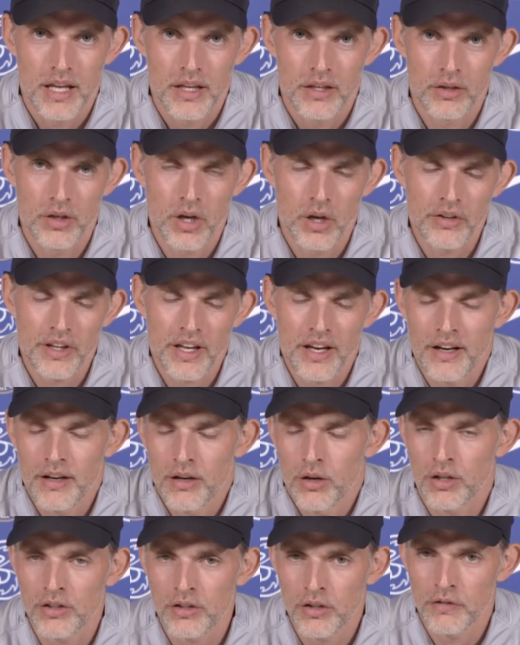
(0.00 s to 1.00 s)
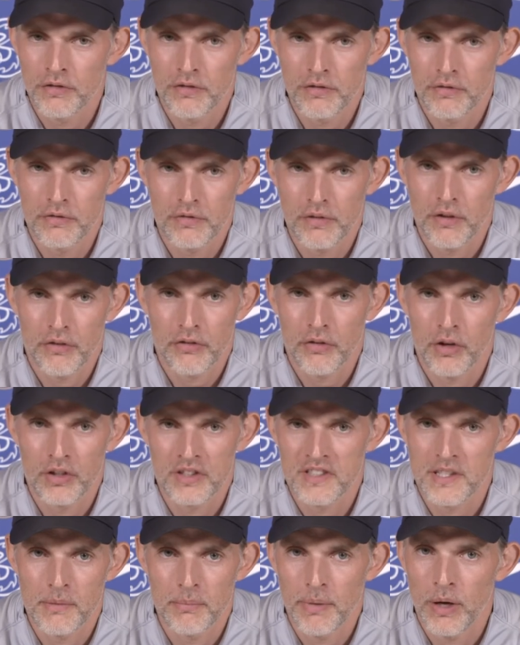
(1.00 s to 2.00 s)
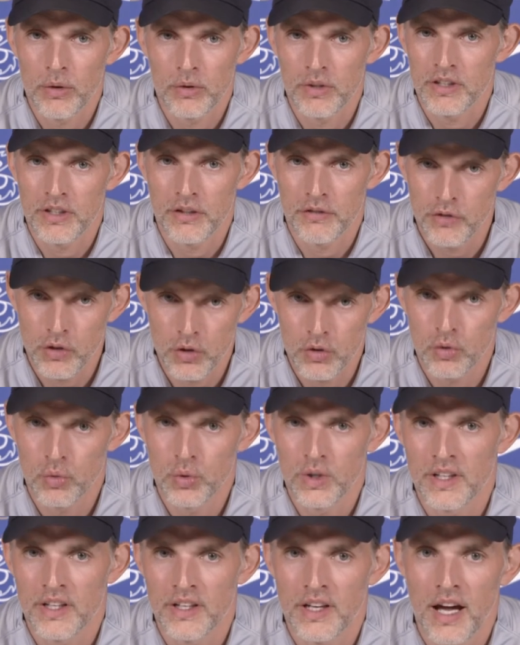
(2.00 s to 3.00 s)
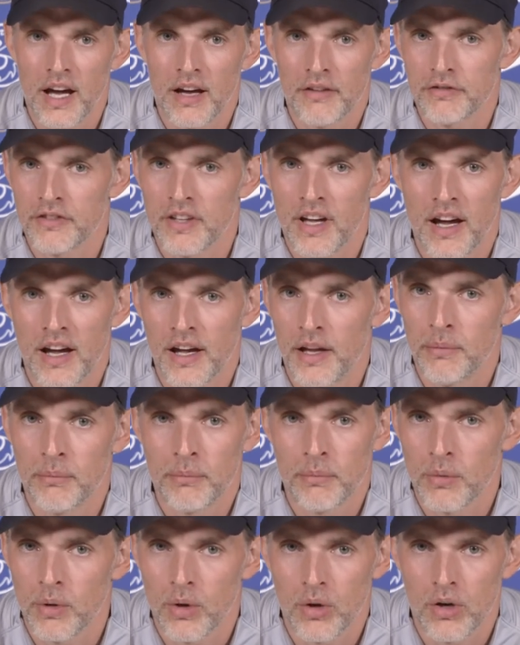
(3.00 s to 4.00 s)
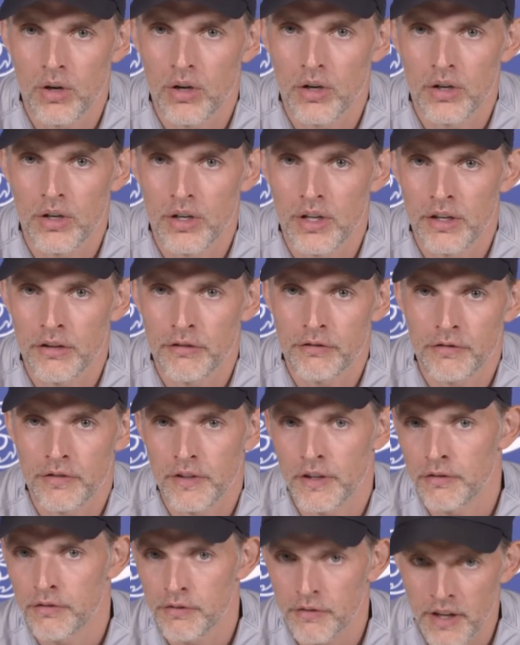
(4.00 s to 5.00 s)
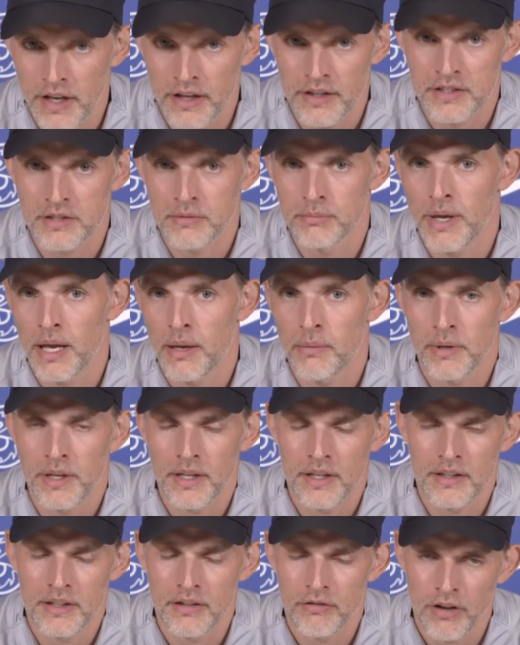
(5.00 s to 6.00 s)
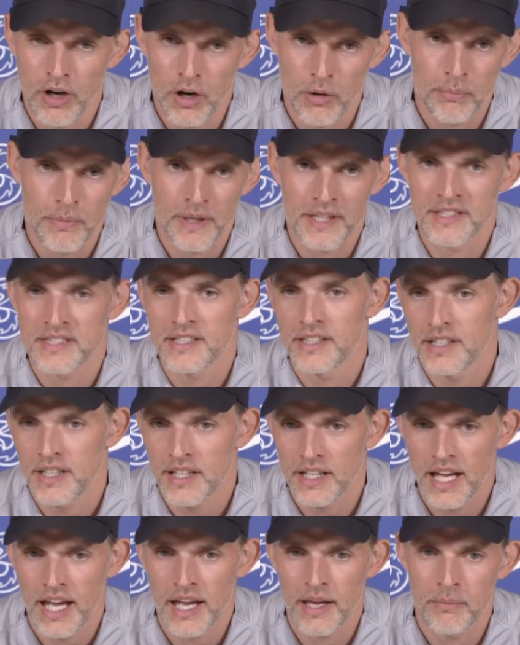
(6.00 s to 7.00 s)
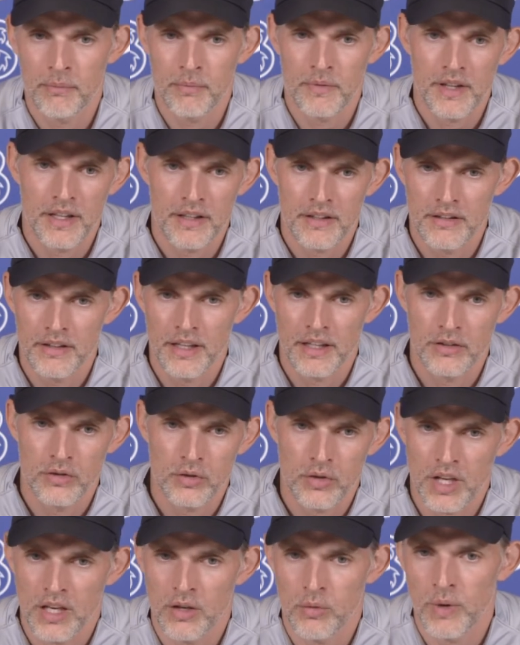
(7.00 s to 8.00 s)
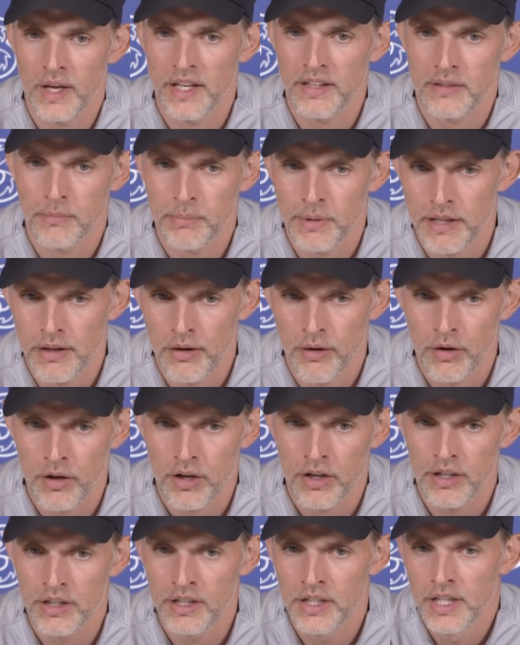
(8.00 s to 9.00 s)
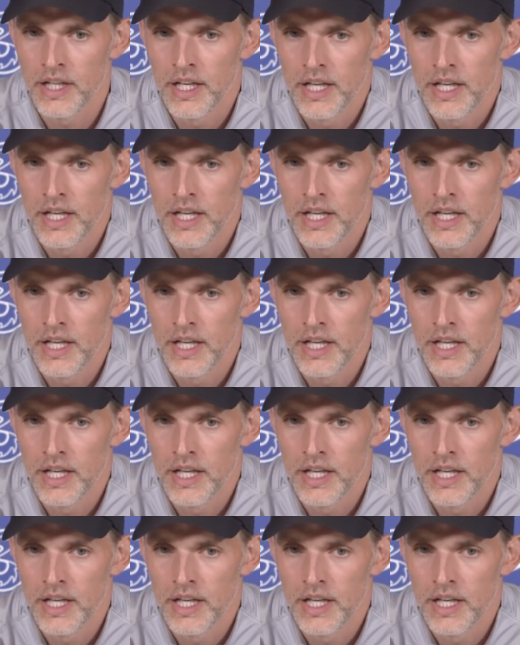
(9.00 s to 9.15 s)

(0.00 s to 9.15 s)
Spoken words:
You know, there are a lot of thoughts about it. If you do it at halftime, or if there's maybe developments in the game that you can wait a bit longer,